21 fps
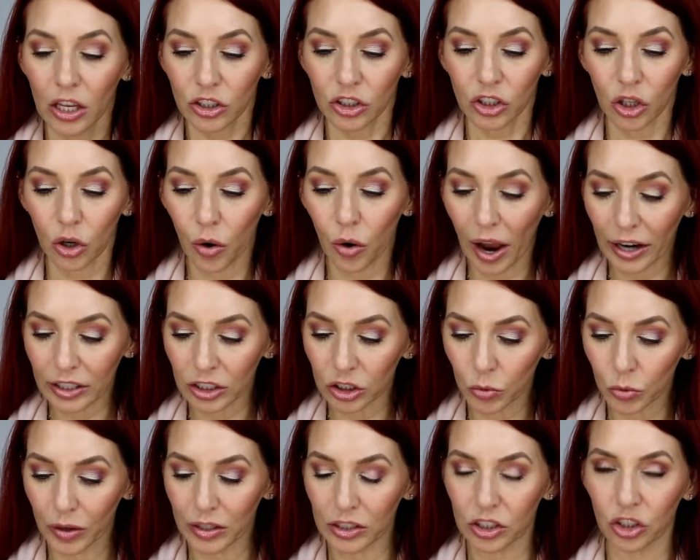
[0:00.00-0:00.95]
So I
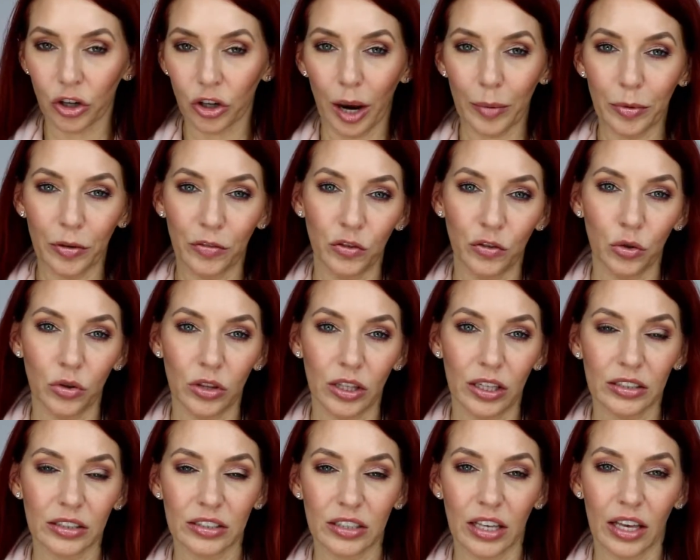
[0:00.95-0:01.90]
just wanted to grab a few
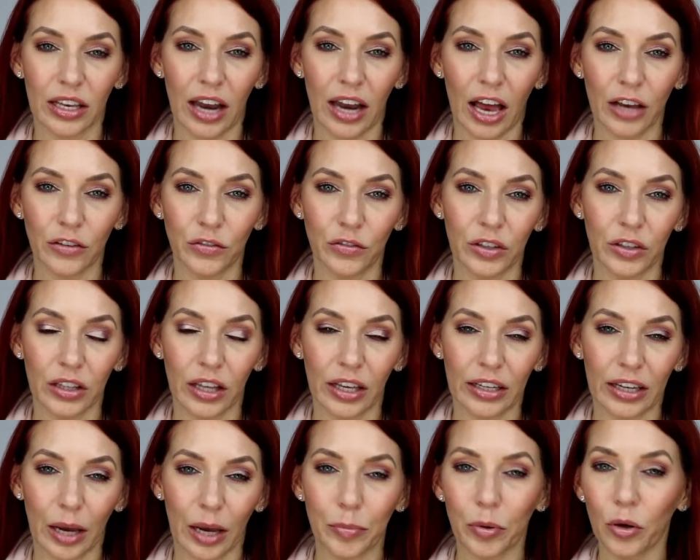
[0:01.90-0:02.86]
things that I feel
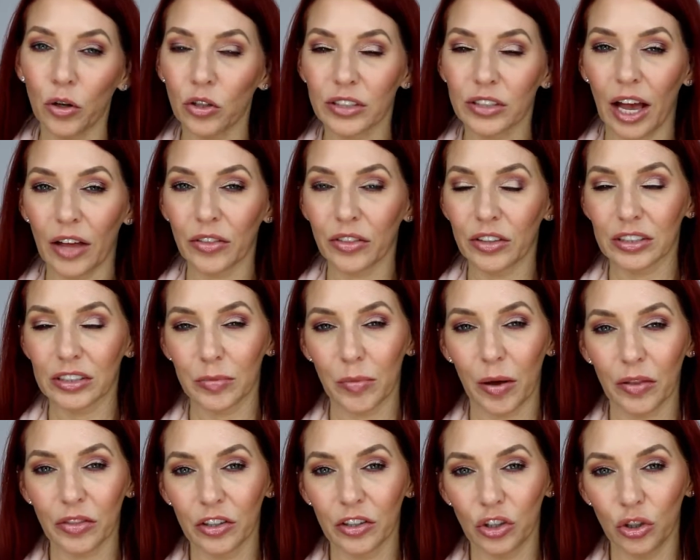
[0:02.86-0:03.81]
like I pulled out this
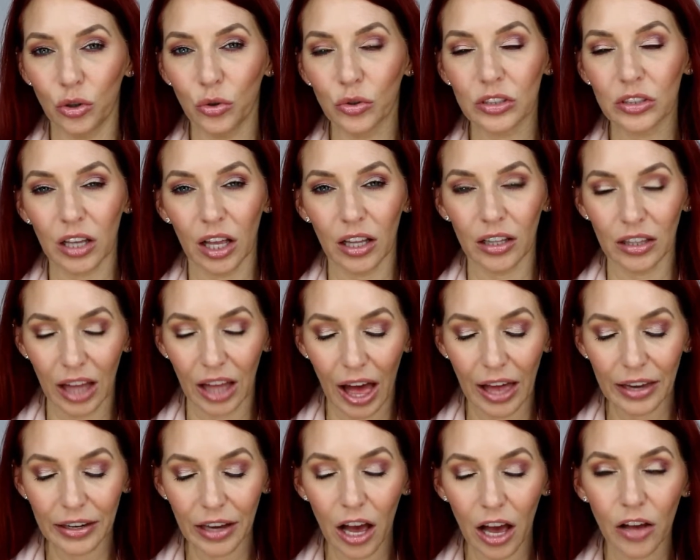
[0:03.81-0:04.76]
month and used a
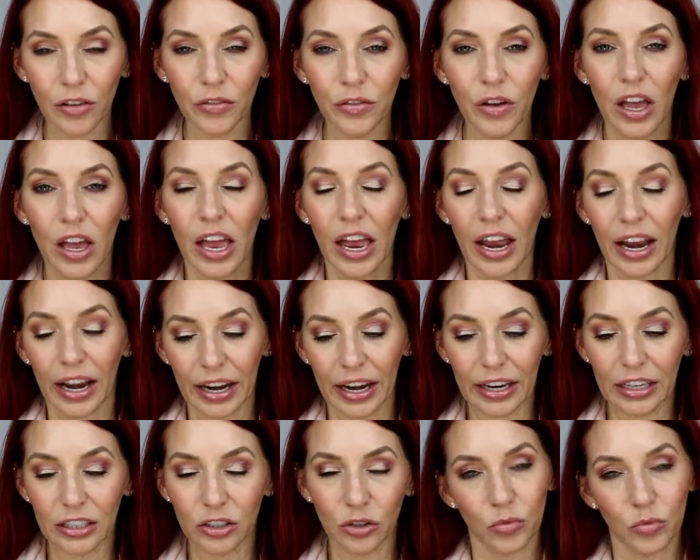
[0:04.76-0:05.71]
lot of,
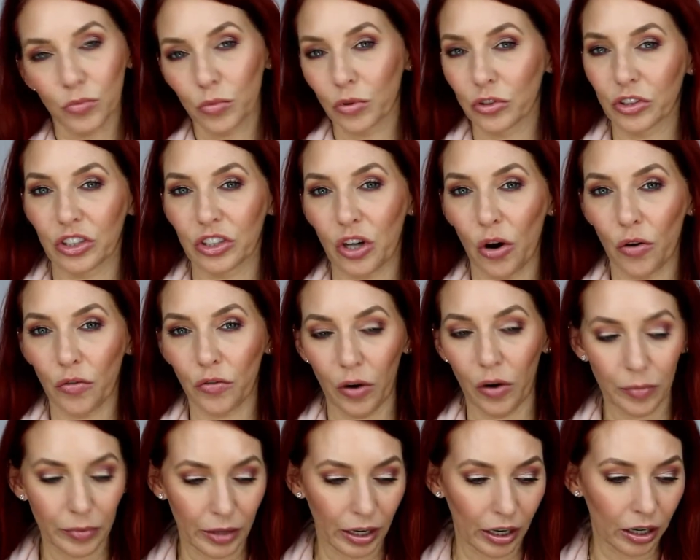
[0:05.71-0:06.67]
and we'll just go
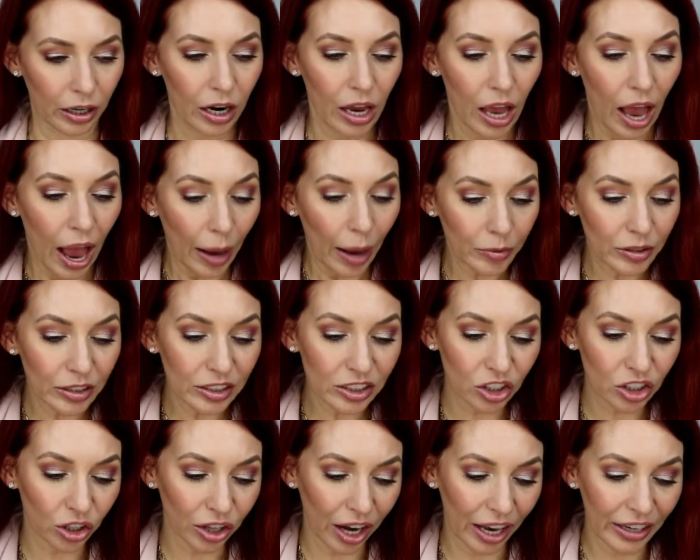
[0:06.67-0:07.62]
from there. I'm going to
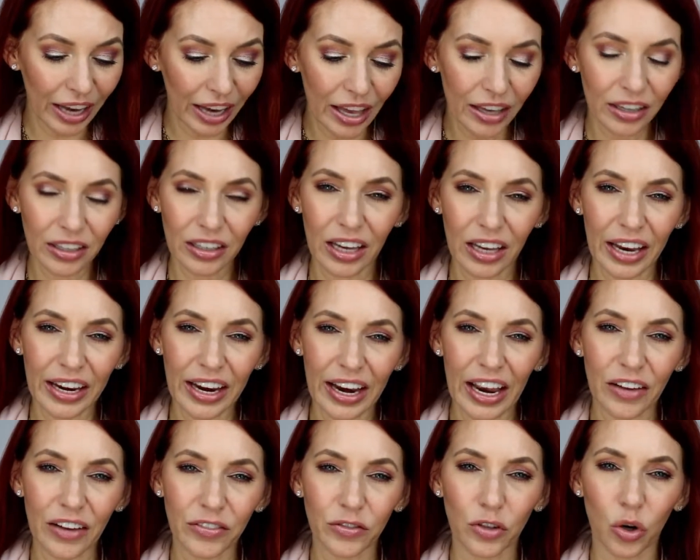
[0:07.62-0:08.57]
start, I
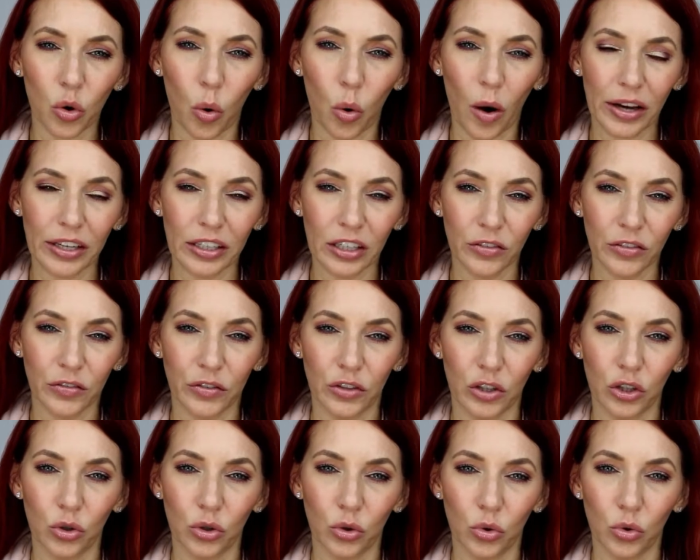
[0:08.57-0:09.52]
have quite a
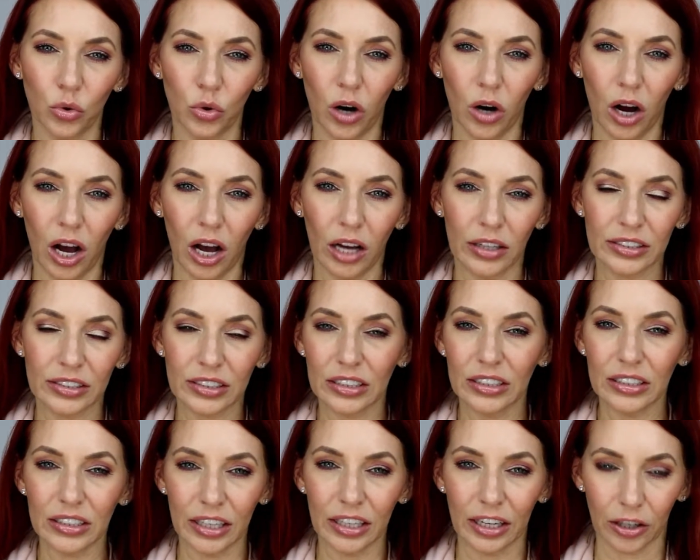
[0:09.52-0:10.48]
few
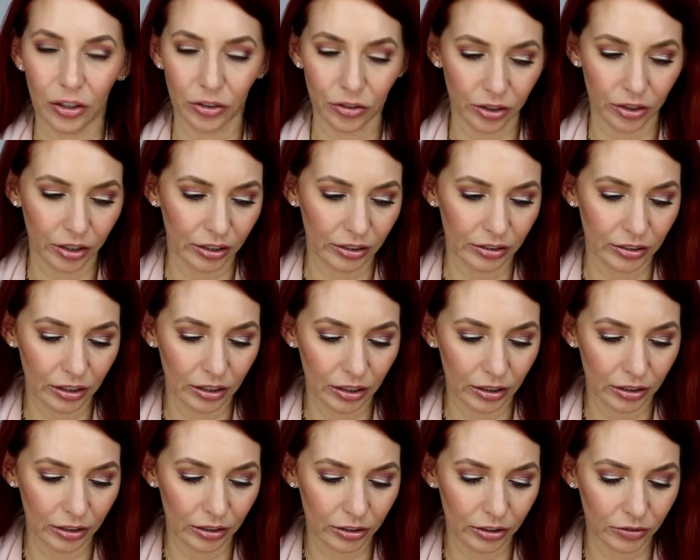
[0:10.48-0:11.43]
skincare things
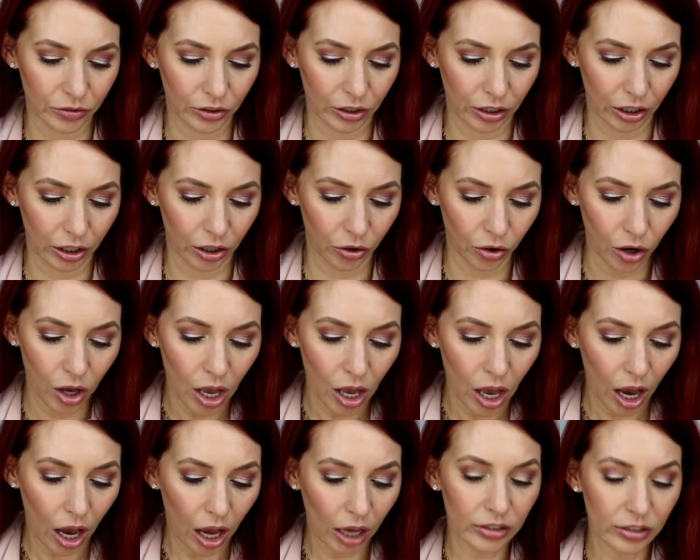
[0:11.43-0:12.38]
in this video.
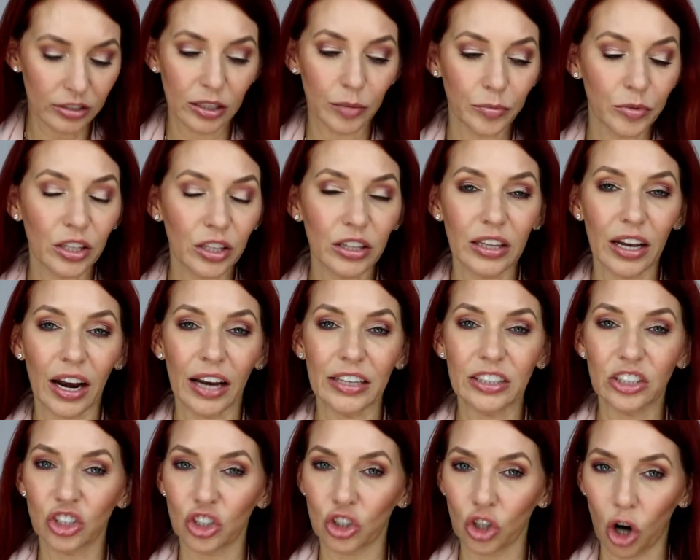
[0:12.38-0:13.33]
Something that I
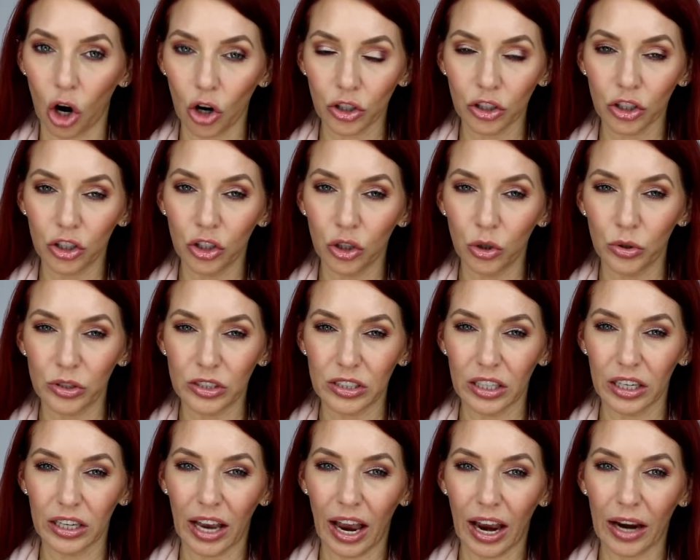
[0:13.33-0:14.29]
started
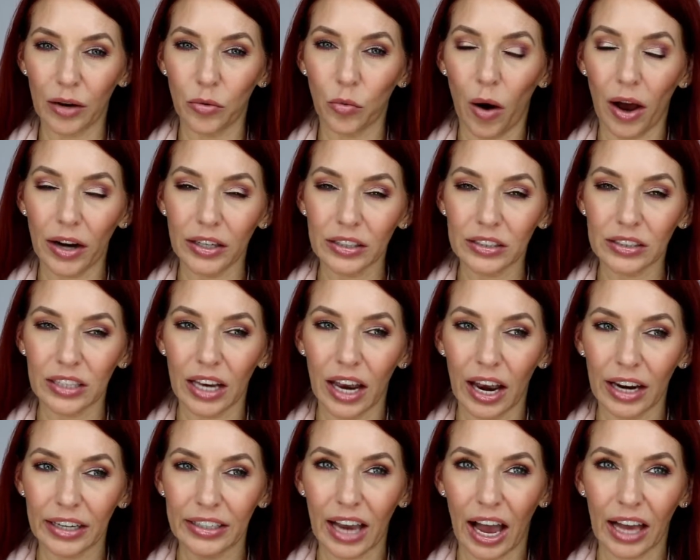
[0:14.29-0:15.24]
using, I want to say
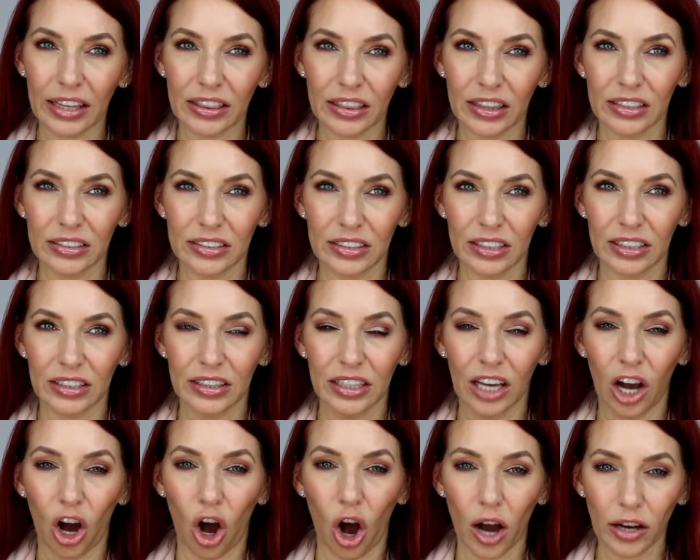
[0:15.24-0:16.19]
I got this in
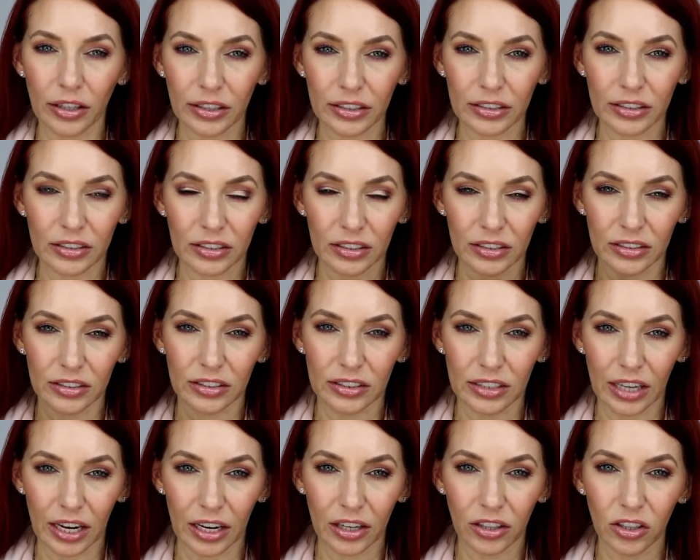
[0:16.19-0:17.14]
the August
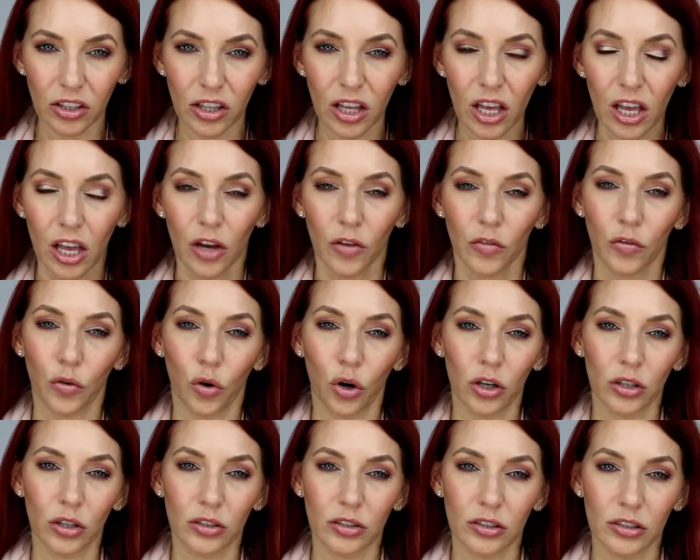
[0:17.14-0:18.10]
sale
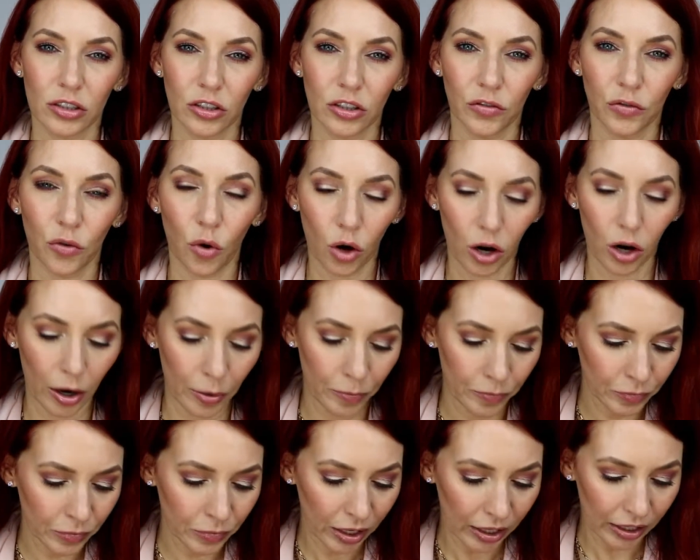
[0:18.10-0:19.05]
for
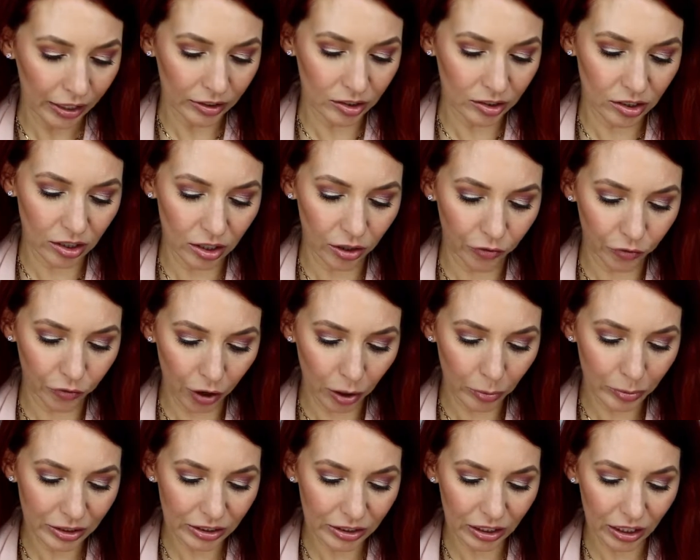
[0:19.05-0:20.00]
Sephora. It's the
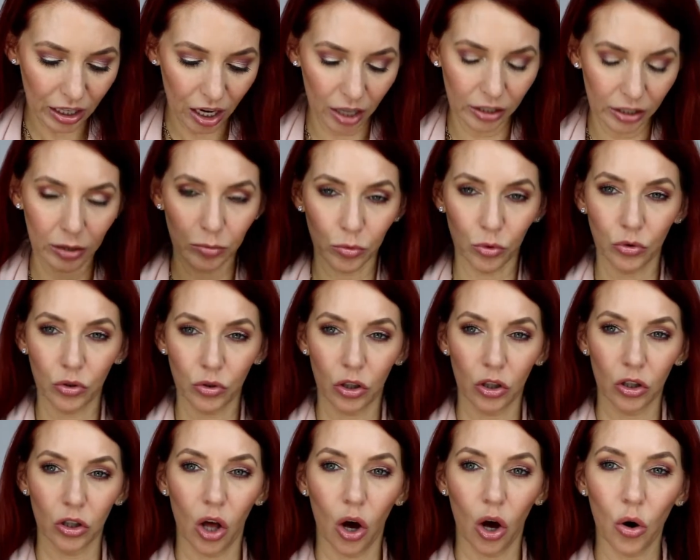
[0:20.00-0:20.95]
Pharmacy Honeymoon
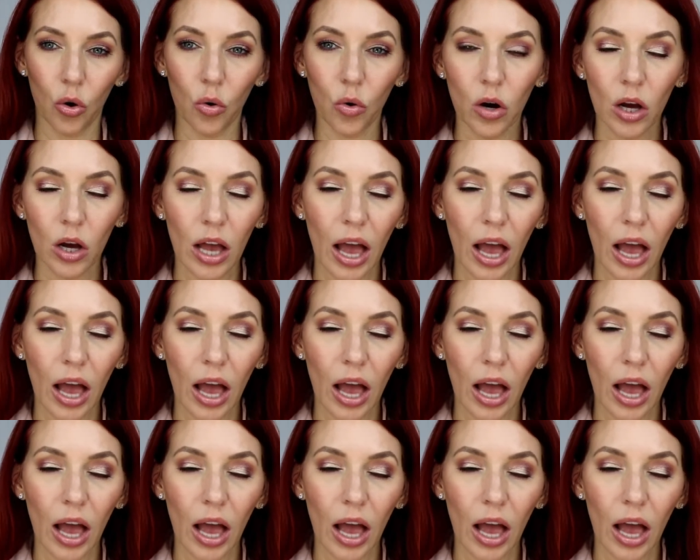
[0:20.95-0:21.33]
Glow.